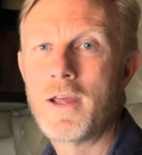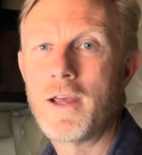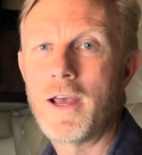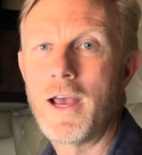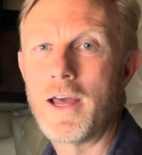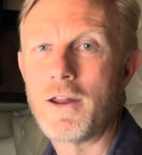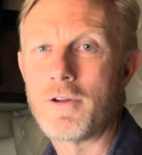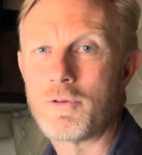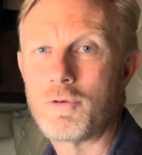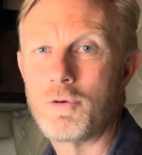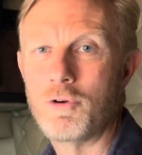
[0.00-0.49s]

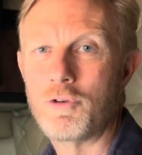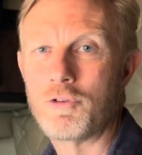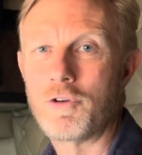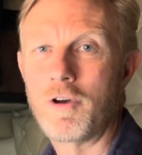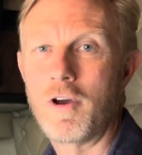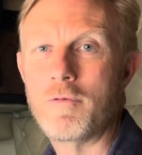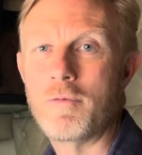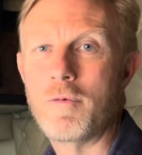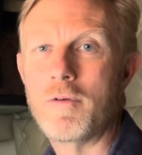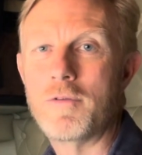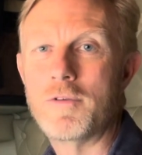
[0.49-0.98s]
And of course I
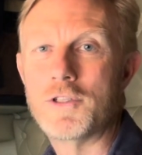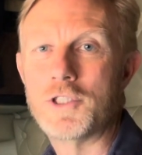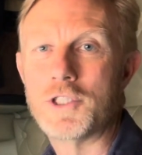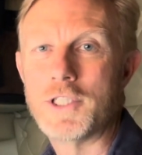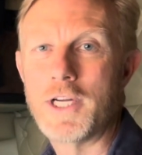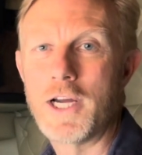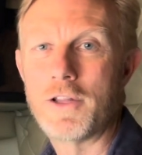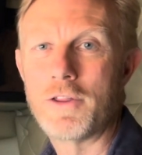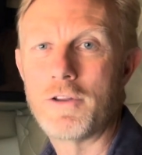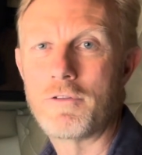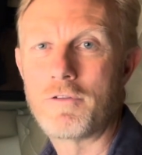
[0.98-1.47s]
have my vision
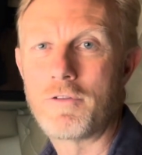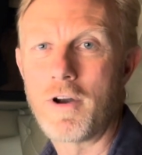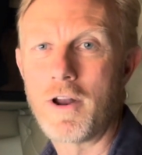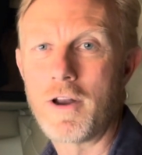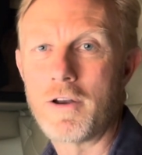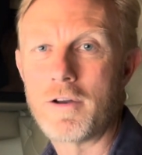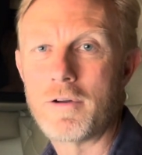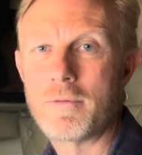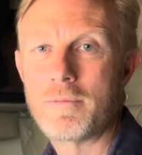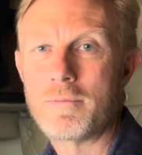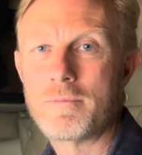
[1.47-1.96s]
out the
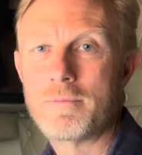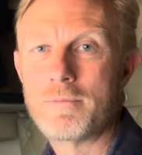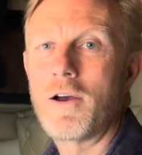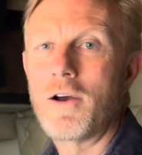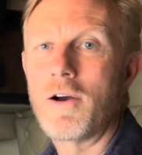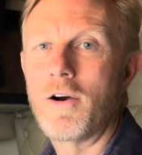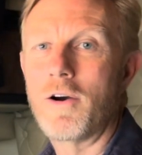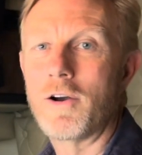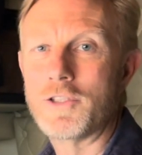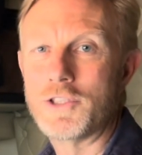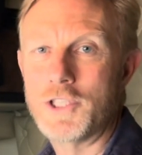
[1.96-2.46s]
front.
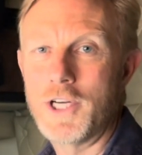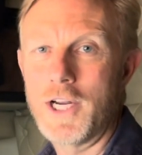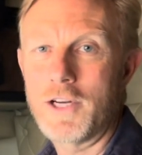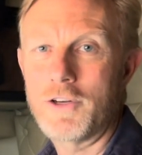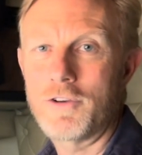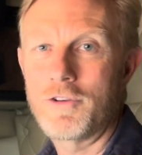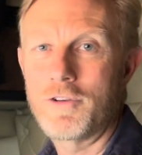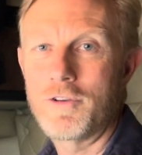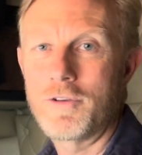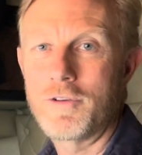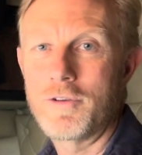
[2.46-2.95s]
I
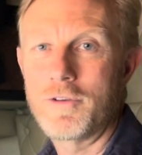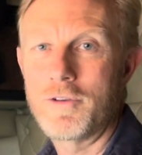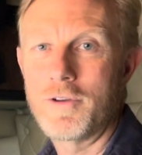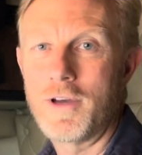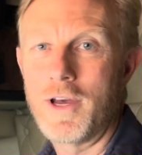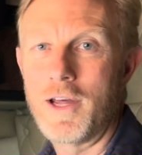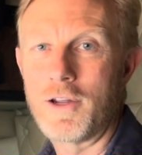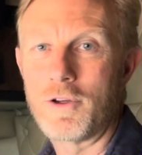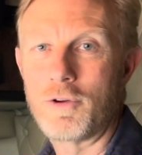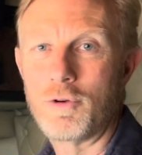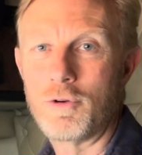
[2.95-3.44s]
checked,
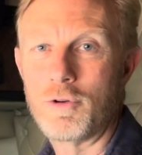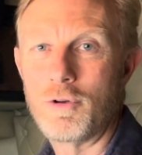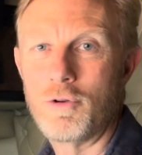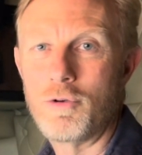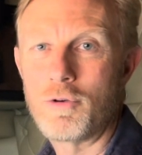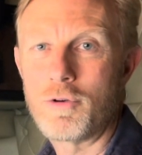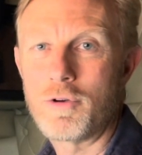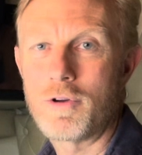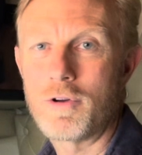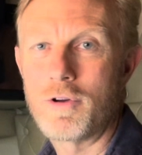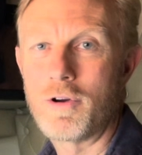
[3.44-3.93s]
had a good
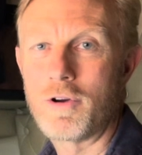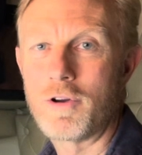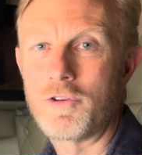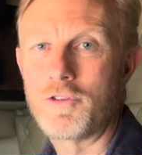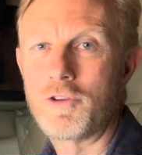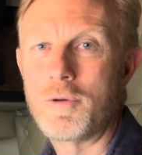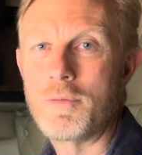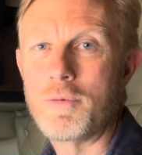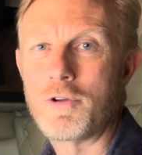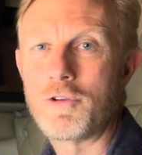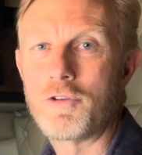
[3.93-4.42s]
look. I could
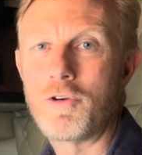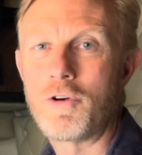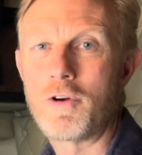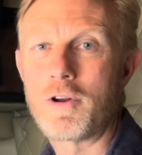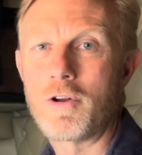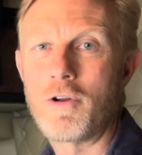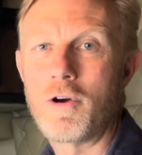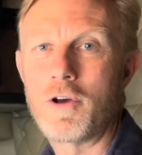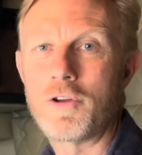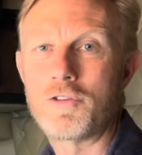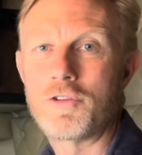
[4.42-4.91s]
see my side
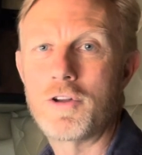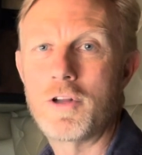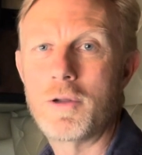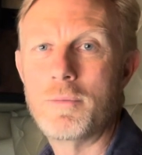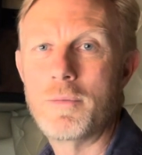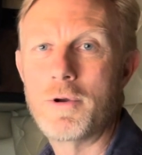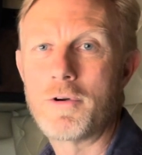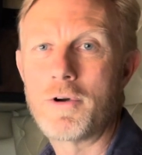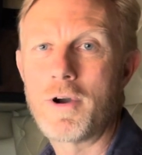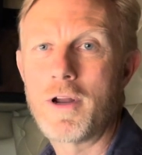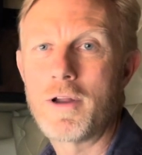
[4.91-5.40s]
lights in the
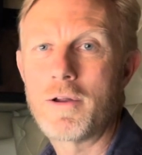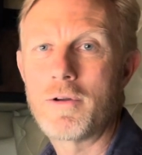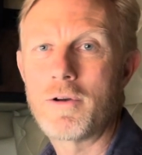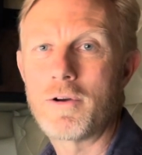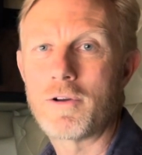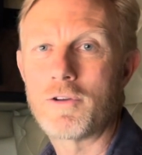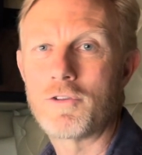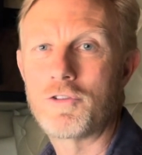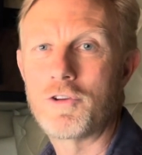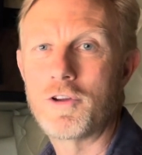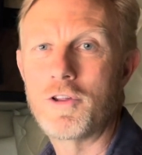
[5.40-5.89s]
mirror. I
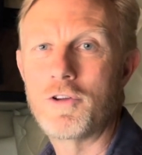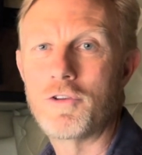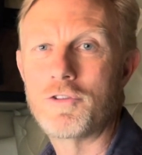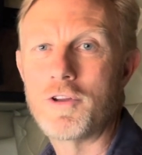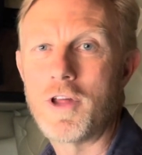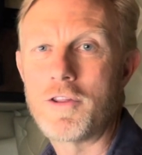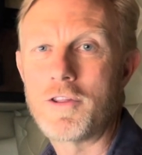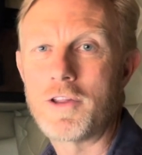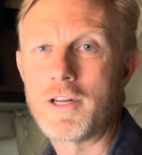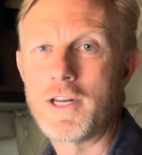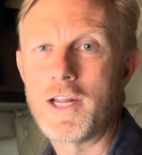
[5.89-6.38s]
could see there was
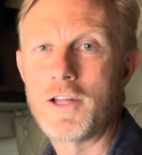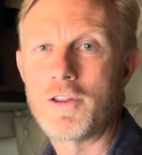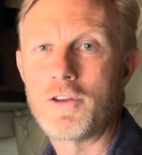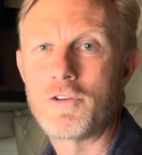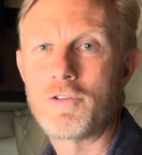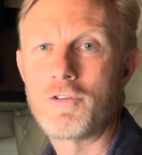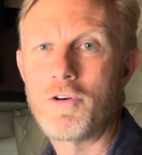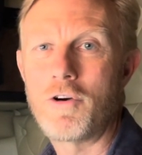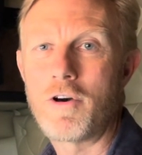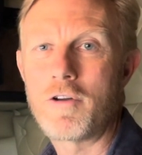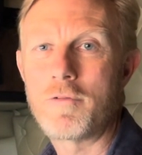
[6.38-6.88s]
nothing down the
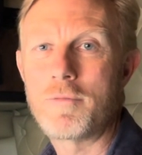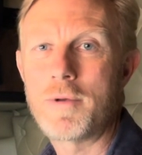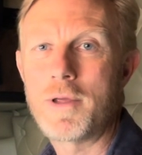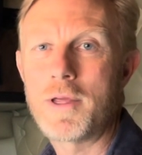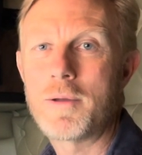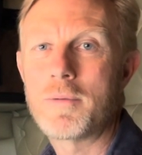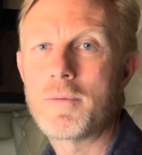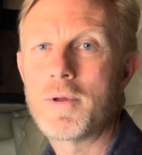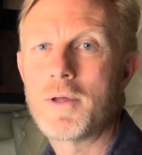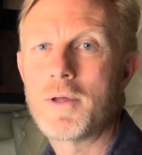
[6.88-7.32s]
side of me.